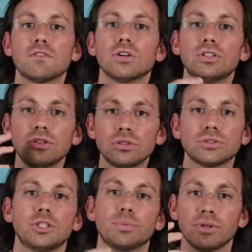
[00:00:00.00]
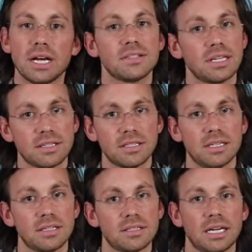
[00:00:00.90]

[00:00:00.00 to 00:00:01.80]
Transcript: for Google to process this.